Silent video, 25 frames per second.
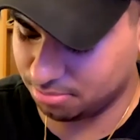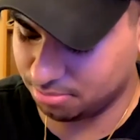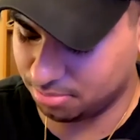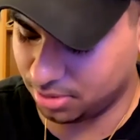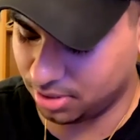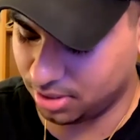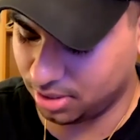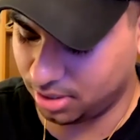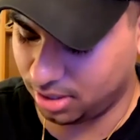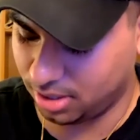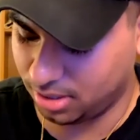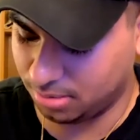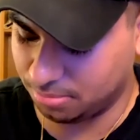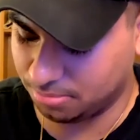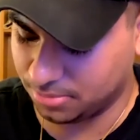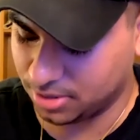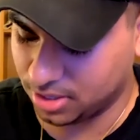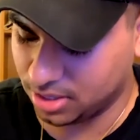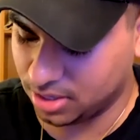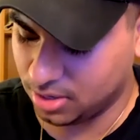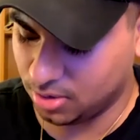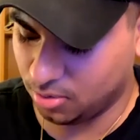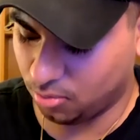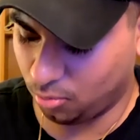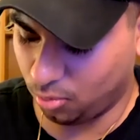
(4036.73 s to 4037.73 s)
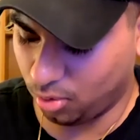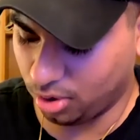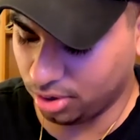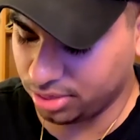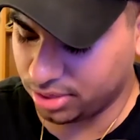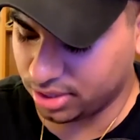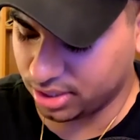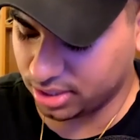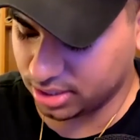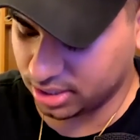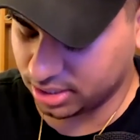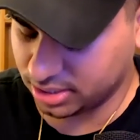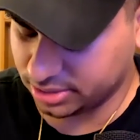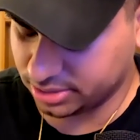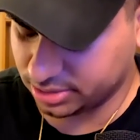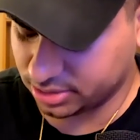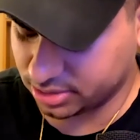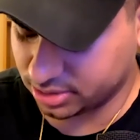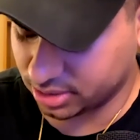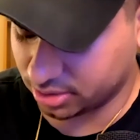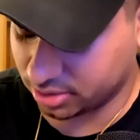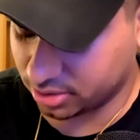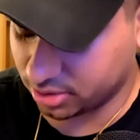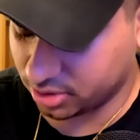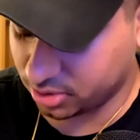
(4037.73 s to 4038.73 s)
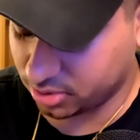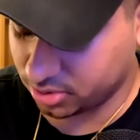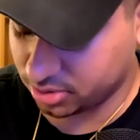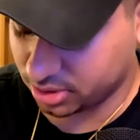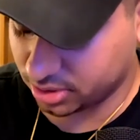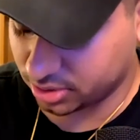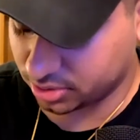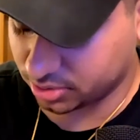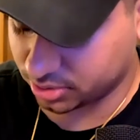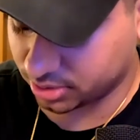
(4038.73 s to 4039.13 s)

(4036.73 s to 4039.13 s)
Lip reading: But one thing that he said though that